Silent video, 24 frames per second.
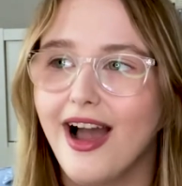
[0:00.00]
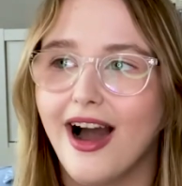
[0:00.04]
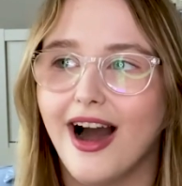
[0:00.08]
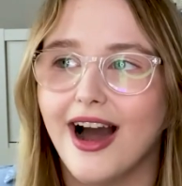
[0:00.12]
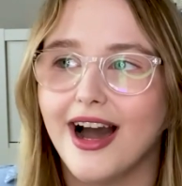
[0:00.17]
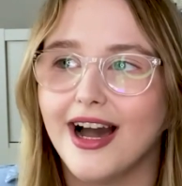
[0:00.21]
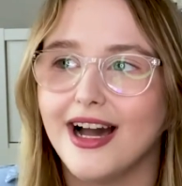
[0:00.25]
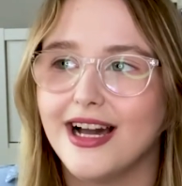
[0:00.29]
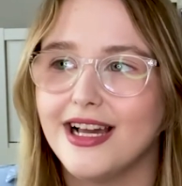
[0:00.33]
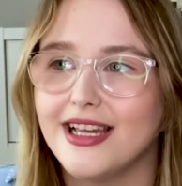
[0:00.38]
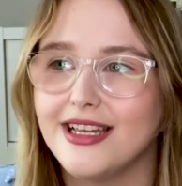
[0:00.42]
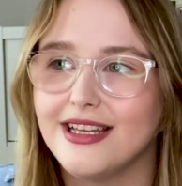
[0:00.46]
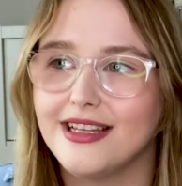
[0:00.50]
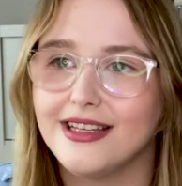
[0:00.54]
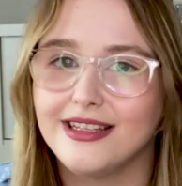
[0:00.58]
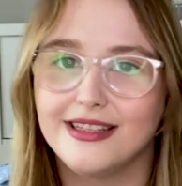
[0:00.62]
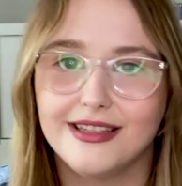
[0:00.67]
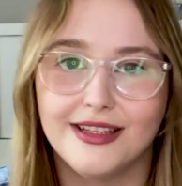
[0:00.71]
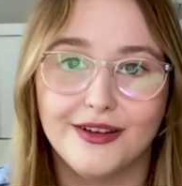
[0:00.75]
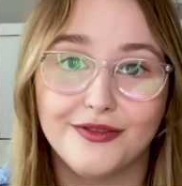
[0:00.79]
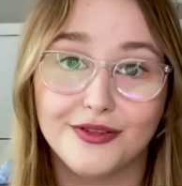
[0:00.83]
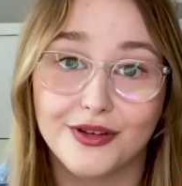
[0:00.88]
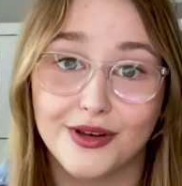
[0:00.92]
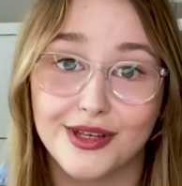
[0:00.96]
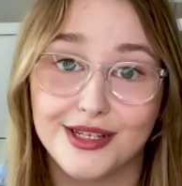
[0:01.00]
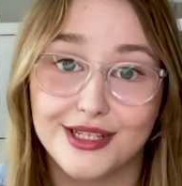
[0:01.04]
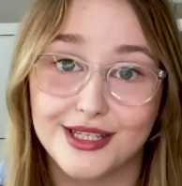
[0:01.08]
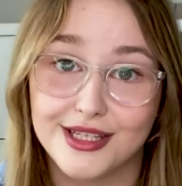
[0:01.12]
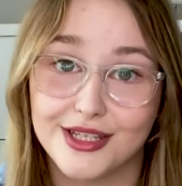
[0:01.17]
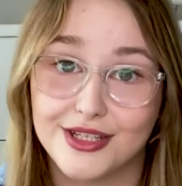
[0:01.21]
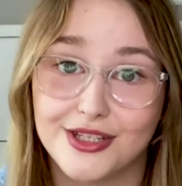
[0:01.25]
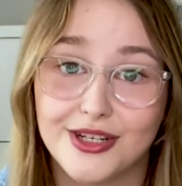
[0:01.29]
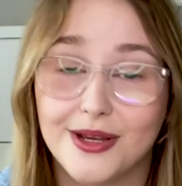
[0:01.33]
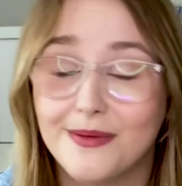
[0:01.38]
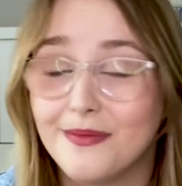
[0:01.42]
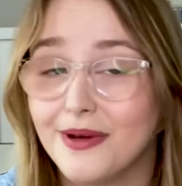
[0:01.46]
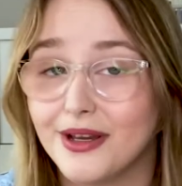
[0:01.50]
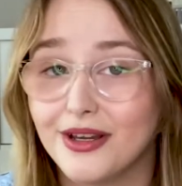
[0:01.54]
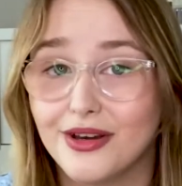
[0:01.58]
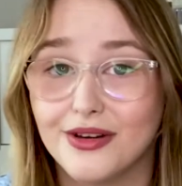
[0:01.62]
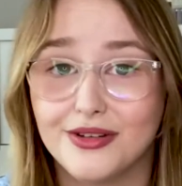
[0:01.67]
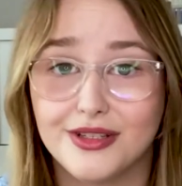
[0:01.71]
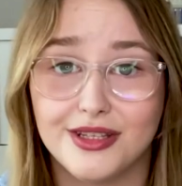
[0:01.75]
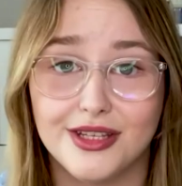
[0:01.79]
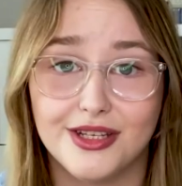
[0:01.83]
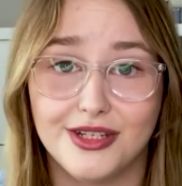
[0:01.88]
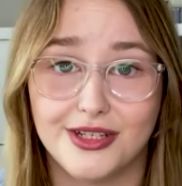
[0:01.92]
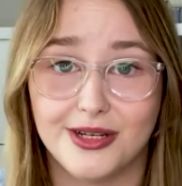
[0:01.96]
I love going to the gym. I go
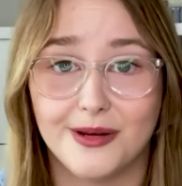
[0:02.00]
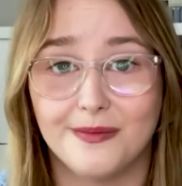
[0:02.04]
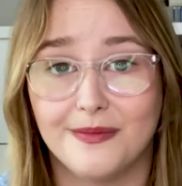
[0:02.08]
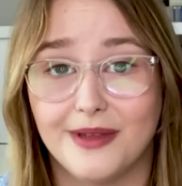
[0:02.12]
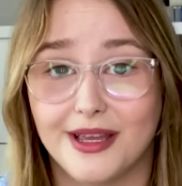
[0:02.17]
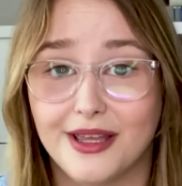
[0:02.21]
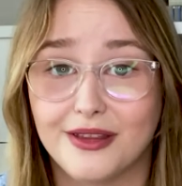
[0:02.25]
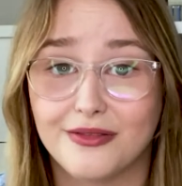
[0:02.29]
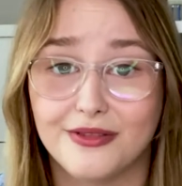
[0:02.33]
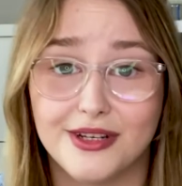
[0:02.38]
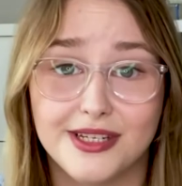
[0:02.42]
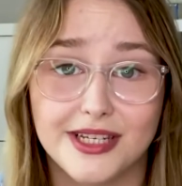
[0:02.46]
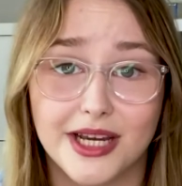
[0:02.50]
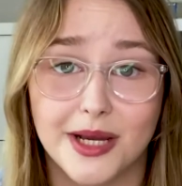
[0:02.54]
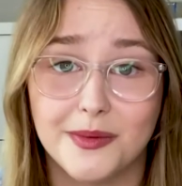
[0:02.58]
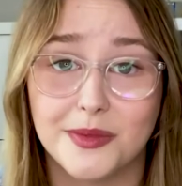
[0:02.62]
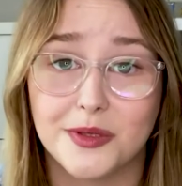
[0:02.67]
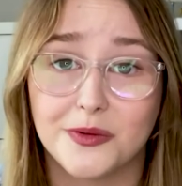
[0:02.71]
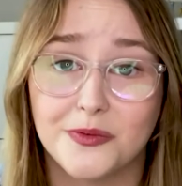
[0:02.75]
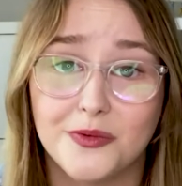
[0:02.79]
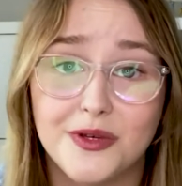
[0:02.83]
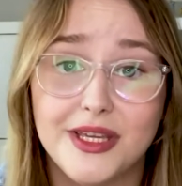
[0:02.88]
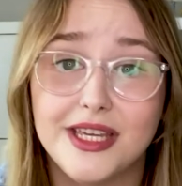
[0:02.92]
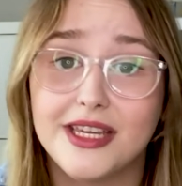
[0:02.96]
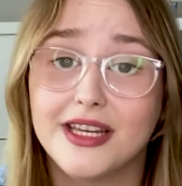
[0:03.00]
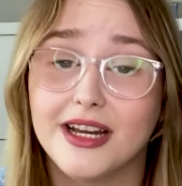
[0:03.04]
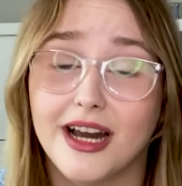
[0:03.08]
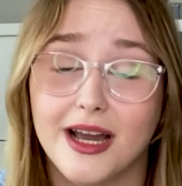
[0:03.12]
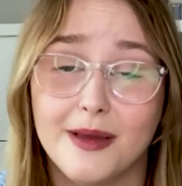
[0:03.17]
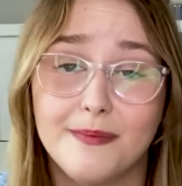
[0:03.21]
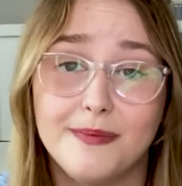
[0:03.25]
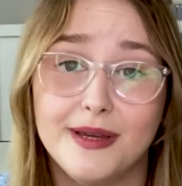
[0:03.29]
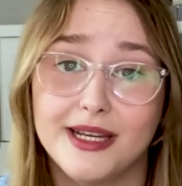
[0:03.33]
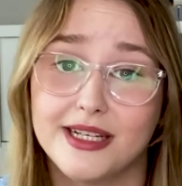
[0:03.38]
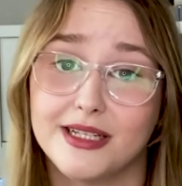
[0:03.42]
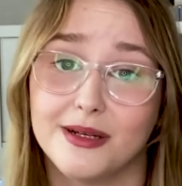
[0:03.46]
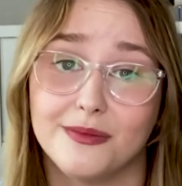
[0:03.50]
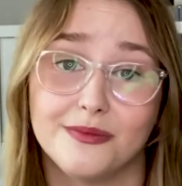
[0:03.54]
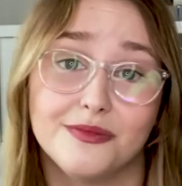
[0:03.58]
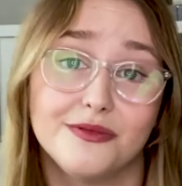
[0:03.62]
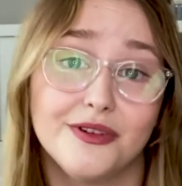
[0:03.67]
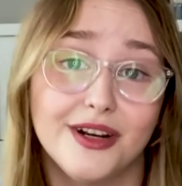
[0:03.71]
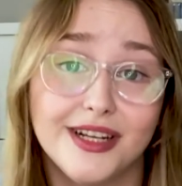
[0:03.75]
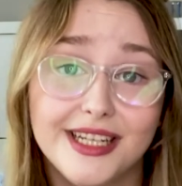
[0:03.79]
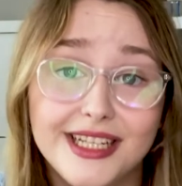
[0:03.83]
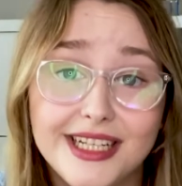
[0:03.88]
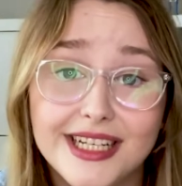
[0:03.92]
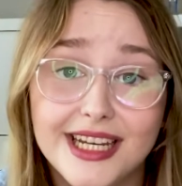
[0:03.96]
to the gym like 3 times a week. I picked up
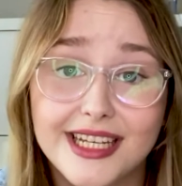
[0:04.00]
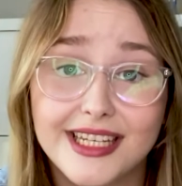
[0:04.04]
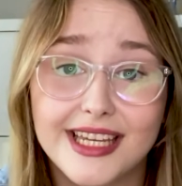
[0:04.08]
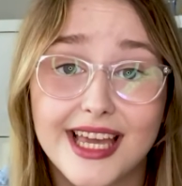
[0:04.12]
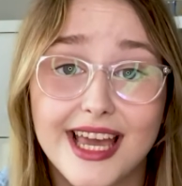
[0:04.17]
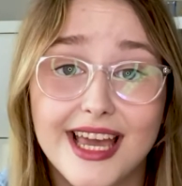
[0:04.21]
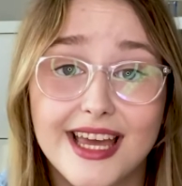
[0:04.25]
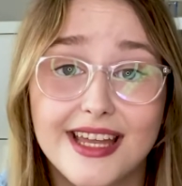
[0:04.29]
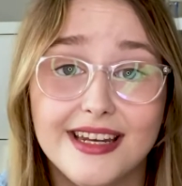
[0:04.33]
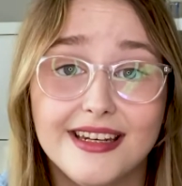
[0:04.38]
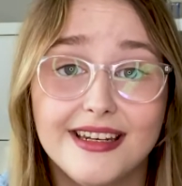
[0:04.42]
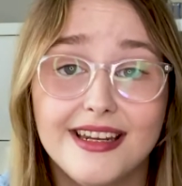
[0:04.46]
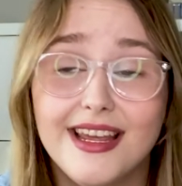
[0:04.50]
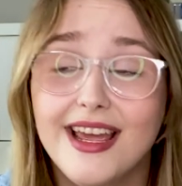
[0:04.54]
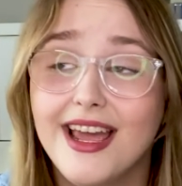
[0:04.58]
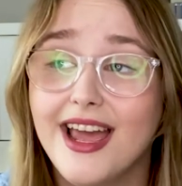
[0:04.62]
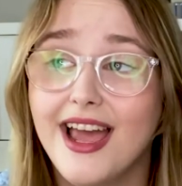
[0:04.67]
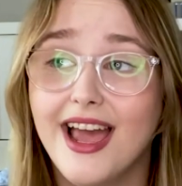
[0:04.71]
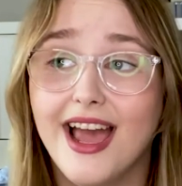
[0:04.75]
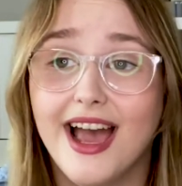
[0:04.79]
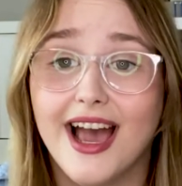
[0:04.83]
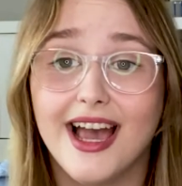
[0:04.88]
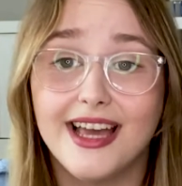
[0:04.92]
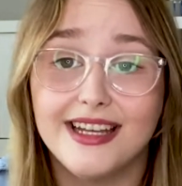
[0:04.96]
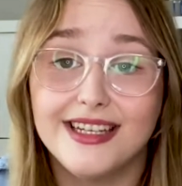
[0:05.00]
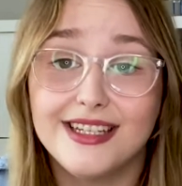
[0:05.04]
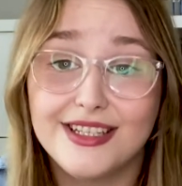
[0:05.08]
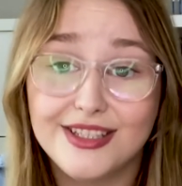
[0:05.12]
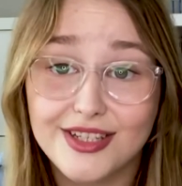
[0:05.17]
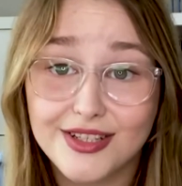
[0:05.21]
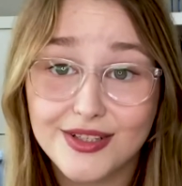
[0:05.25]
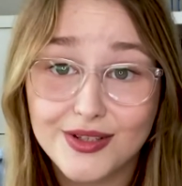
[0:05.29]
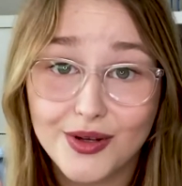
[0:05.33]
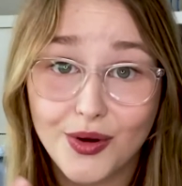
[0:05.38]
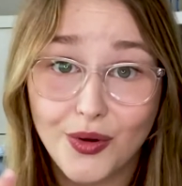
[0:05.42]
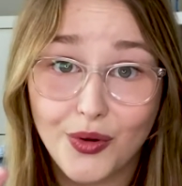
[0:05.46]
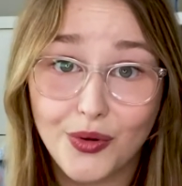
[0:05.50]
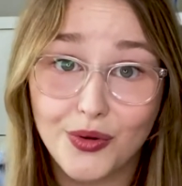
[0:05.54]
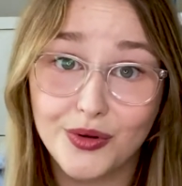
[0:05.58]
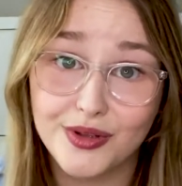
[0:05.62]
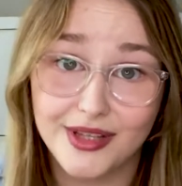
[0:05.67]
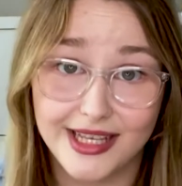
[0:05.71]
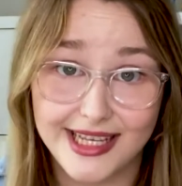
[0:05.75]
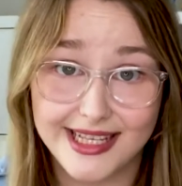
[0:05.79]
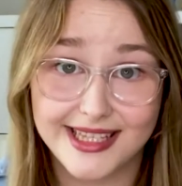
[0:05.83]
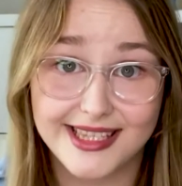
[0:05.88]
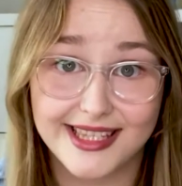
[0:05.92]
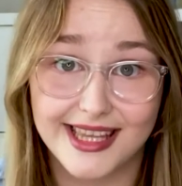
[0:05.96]
running again, and it's just all
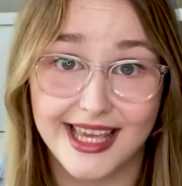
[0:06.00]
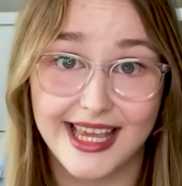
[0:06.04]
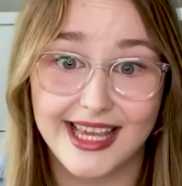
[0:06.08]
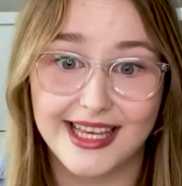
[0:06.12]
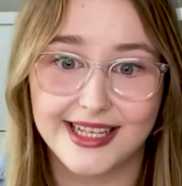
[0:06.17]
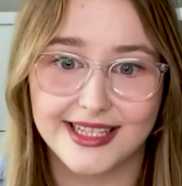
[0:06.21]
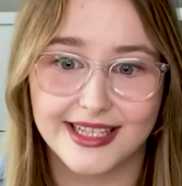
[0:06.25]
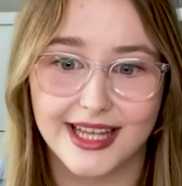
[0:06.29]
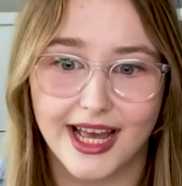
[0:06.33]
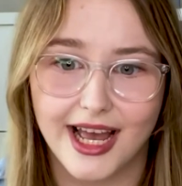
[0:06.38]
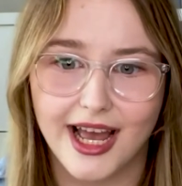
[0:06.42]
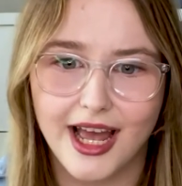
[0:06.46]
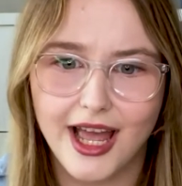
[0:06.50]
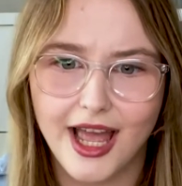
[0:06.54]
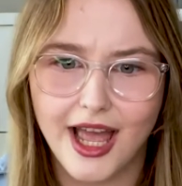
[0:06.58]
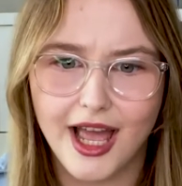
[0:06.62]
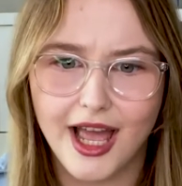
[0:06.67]
these things that